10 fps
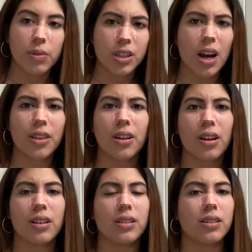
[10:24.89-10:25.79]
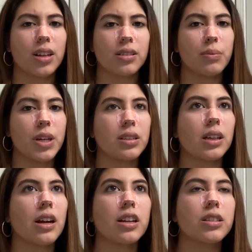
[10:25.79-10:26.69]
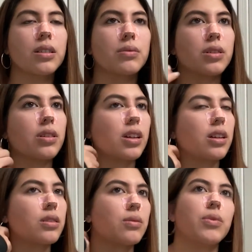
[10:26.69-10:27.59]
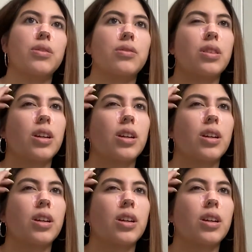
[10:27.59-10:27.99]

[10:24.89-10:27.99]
which I thought that's amazing. I actually was looking into one of those.